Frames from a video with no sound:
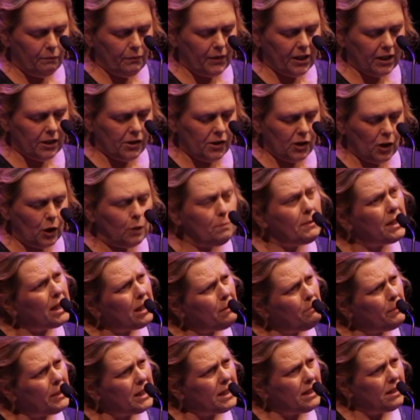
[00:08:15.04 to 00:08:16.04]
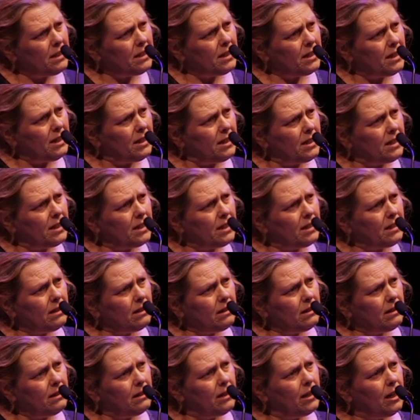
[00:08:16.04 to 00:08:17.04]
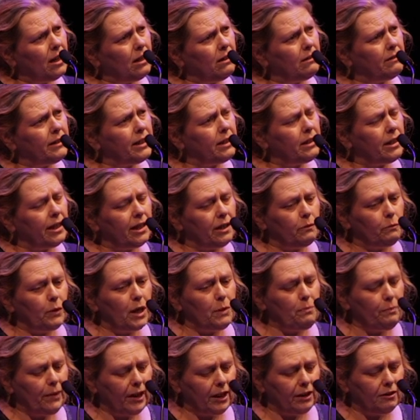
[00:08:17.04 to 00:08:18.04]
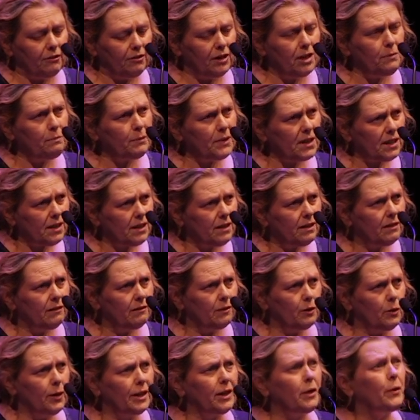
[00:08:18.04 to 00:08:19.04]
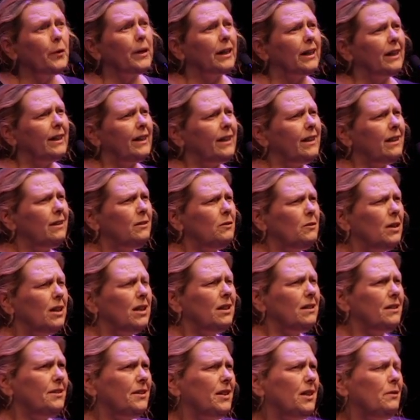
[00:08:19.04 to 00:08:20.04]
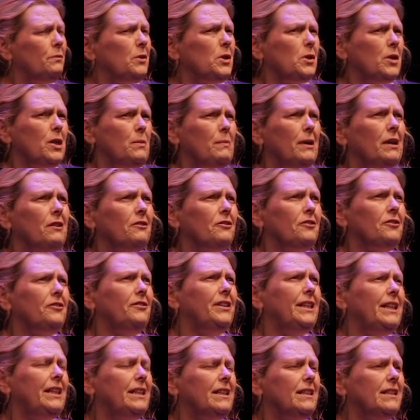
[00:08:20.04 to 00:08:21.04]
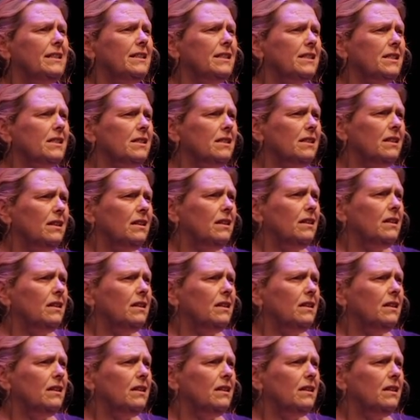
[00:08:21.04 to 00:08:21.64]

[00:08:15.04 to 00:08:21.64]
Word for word: that so many businesses go. It went bankrupt quite quickly. I think it was only about 3 years